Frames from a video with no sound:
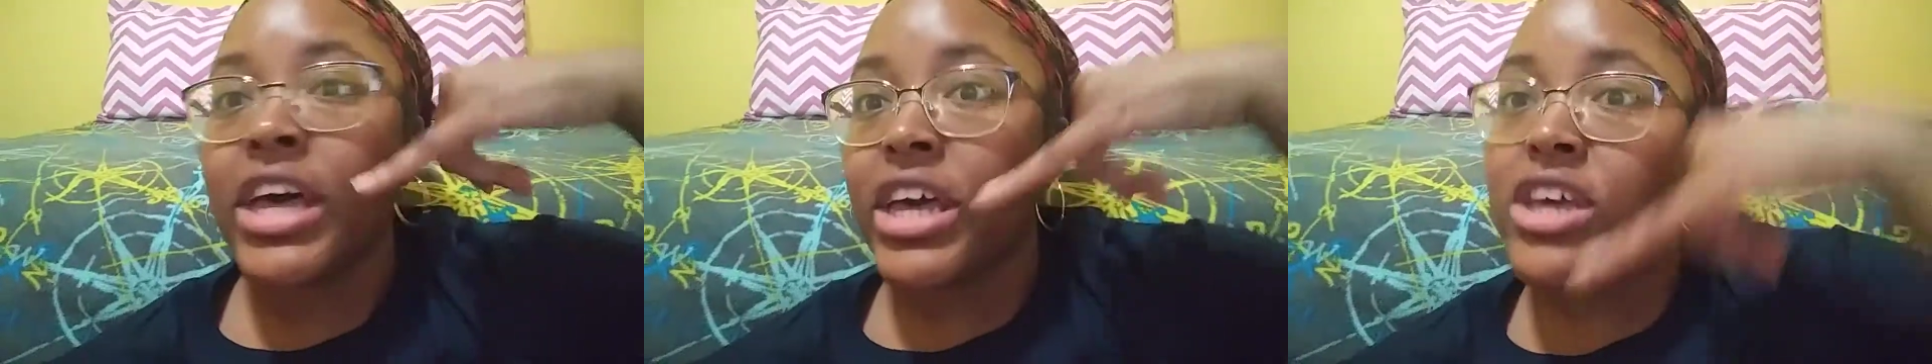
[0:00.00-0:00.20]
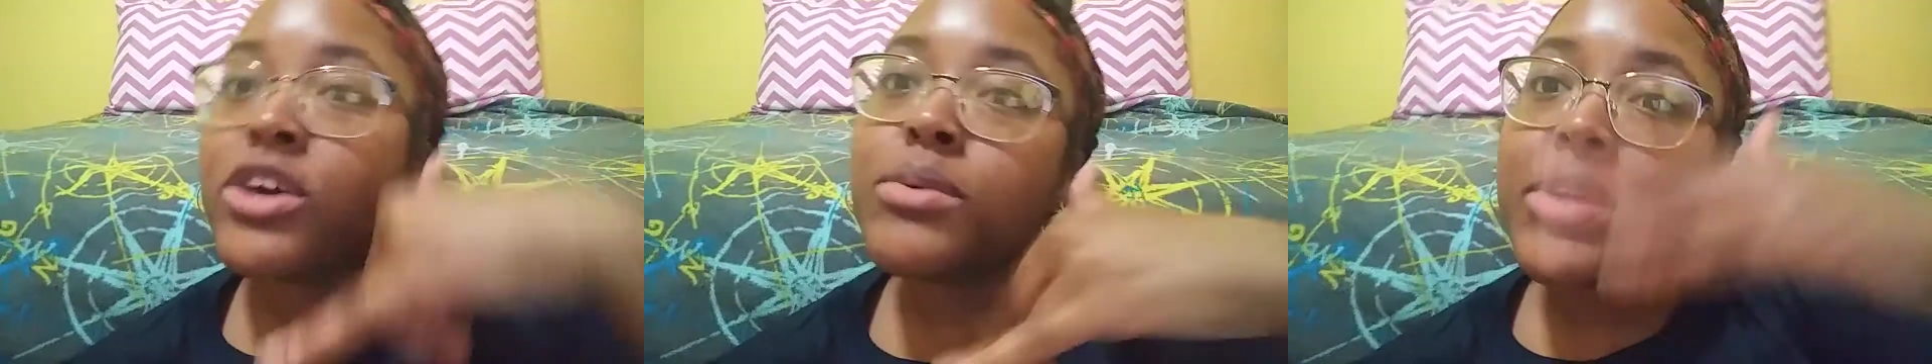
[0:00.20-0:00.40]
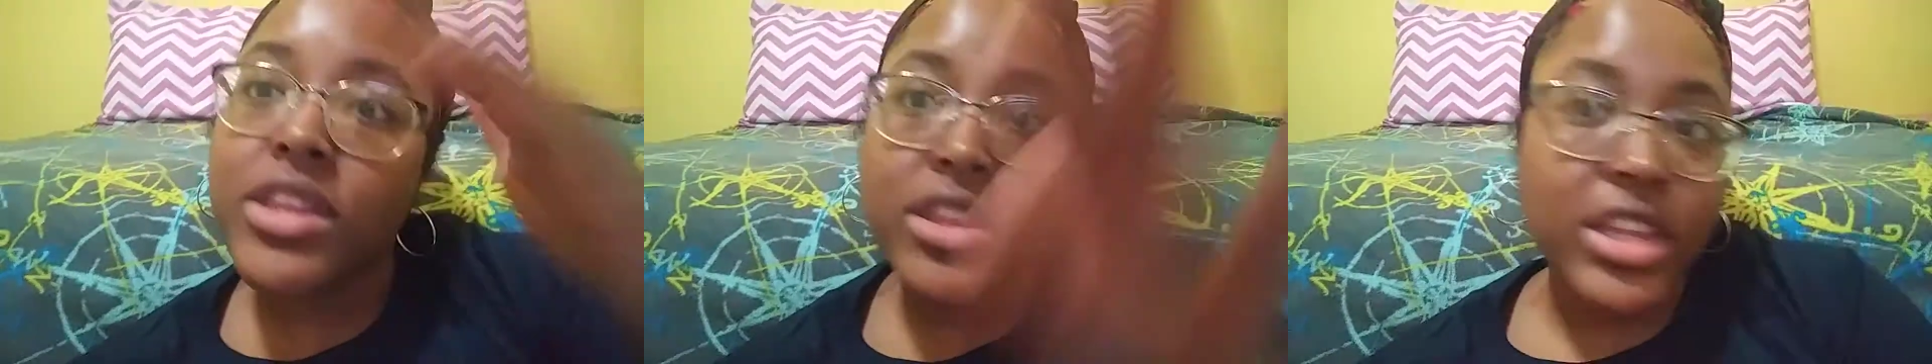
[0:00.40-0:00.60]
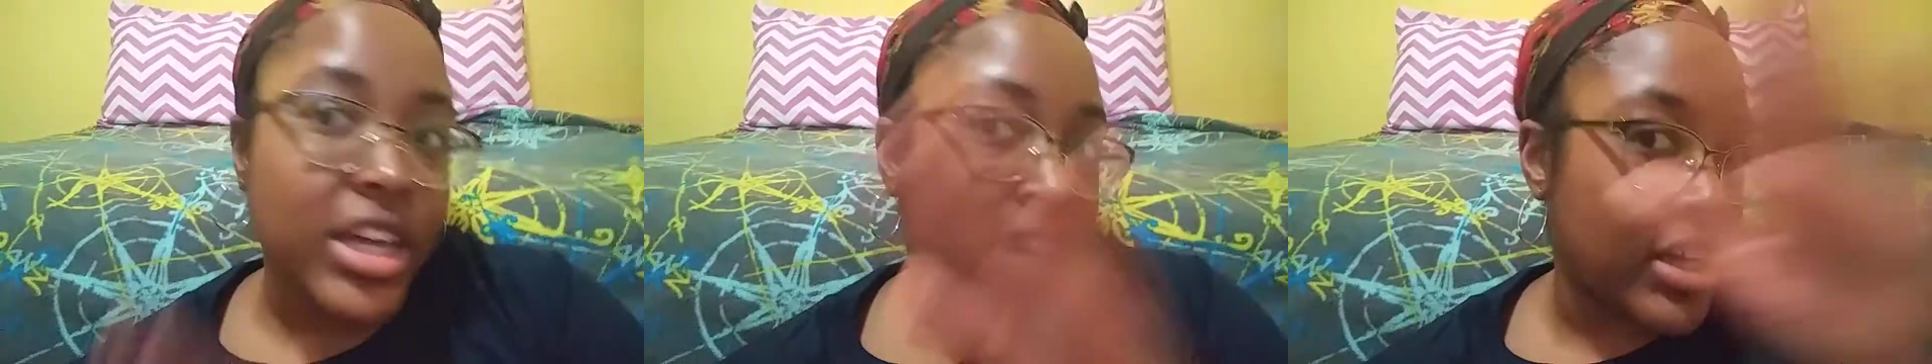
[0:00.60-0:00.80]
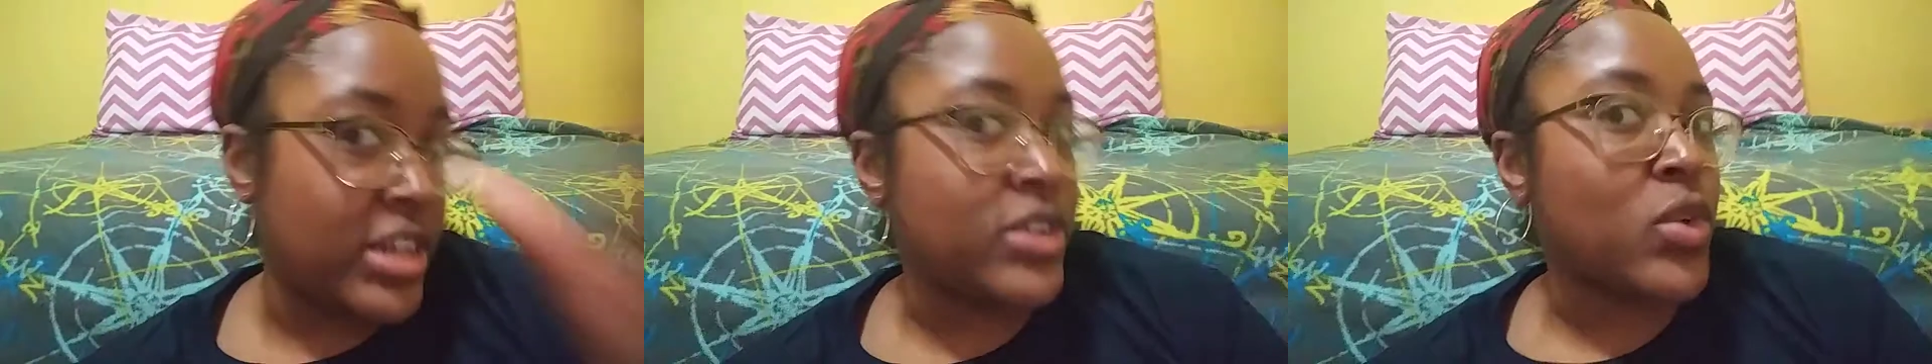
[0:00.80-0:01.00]
You would
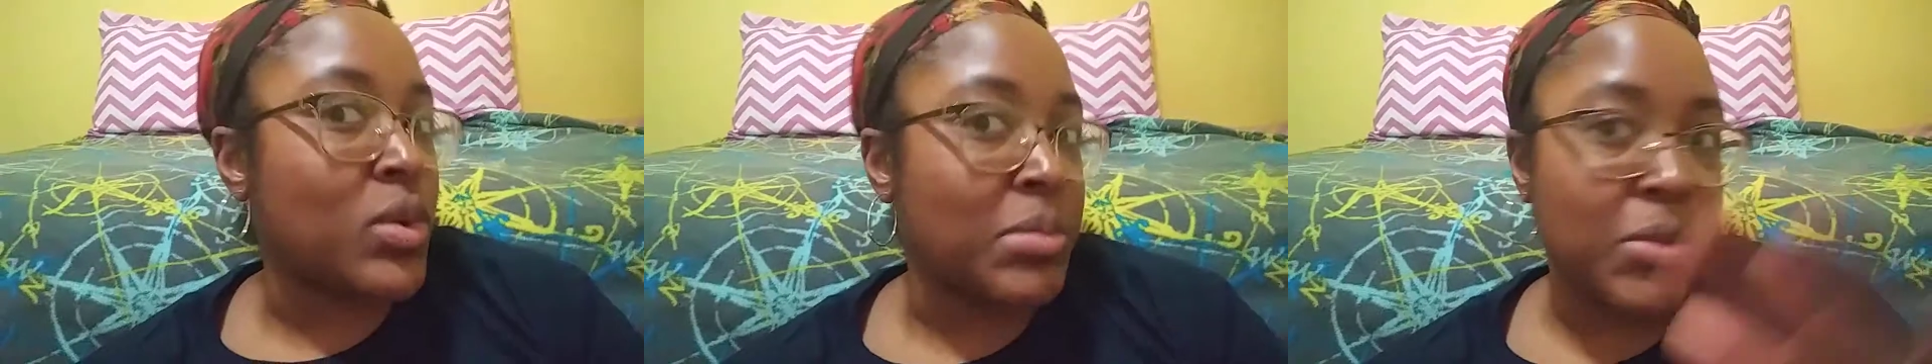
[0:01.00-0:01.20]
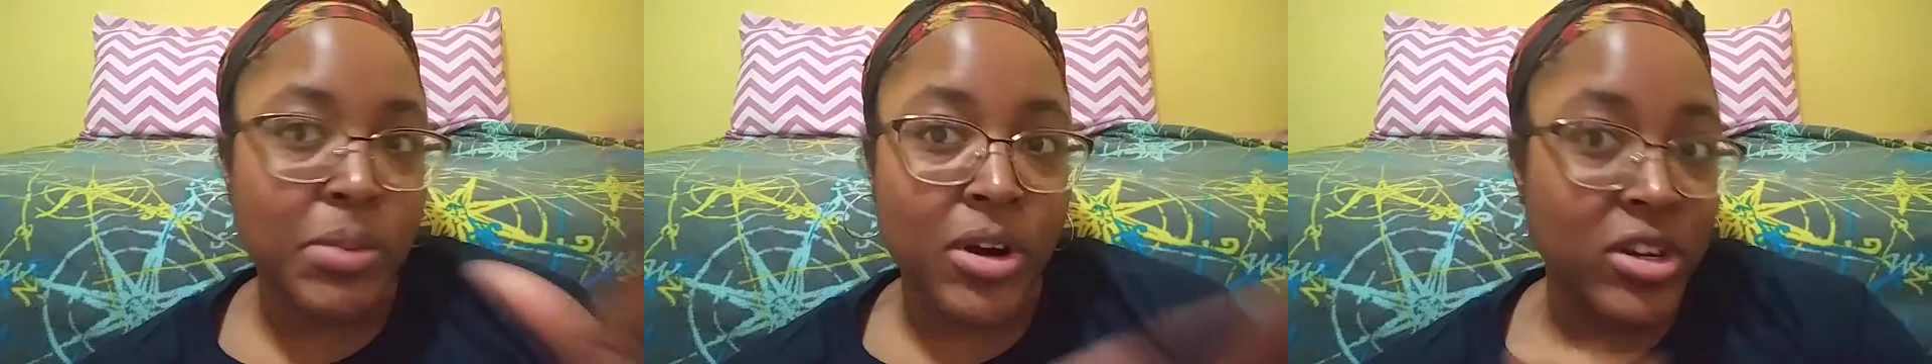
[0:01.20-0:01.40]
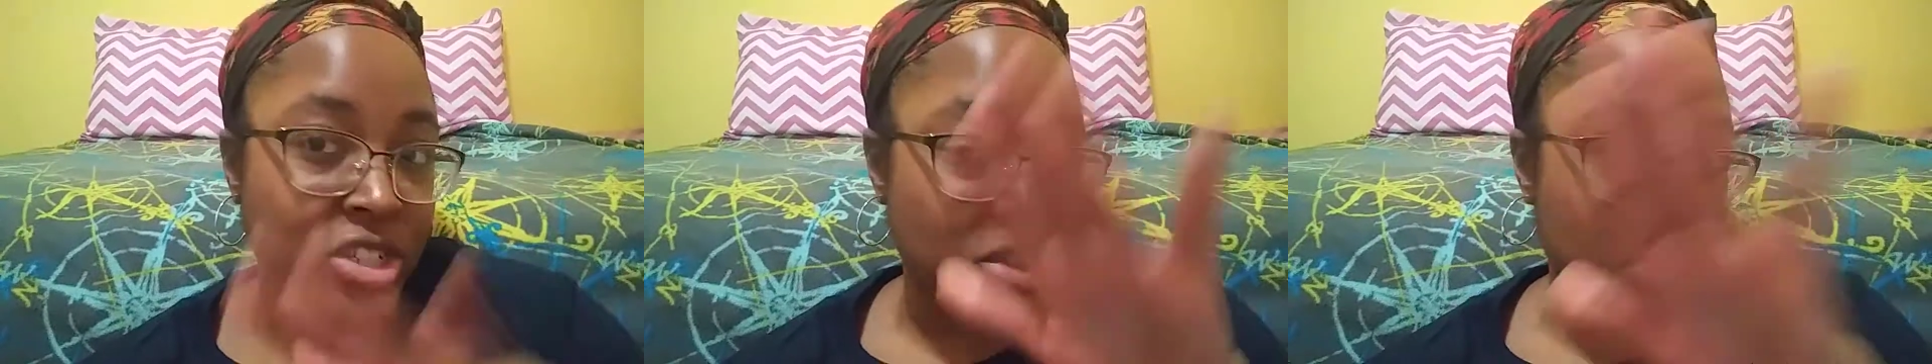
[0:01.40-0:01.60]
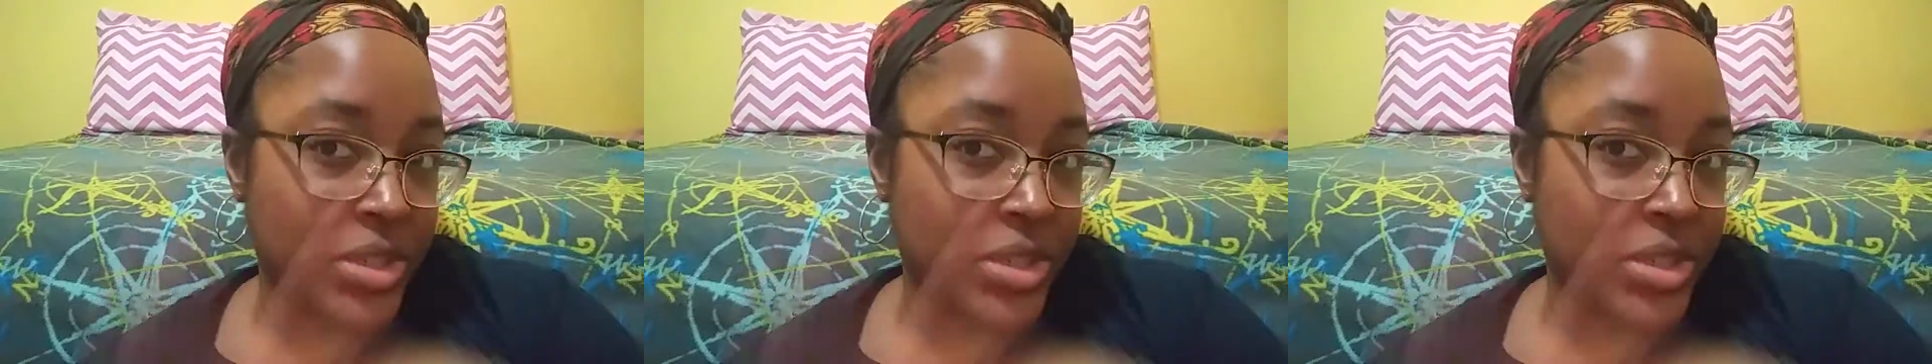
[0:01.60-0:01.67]
think a normal person